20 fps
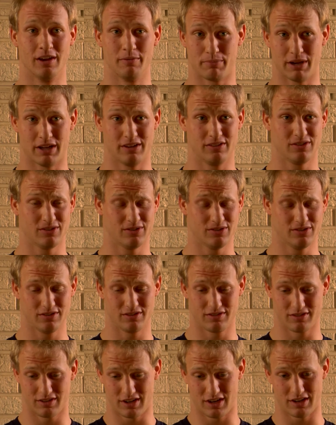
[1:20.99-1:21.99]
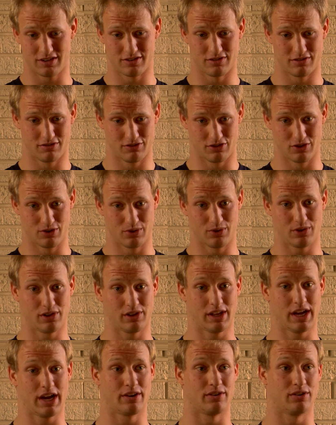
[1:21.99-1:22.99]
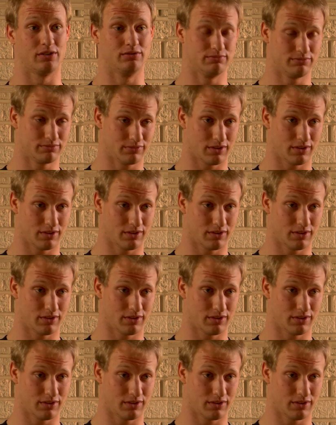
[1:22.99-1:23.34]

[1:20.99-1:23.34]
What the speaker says: Pencils, I do collateral.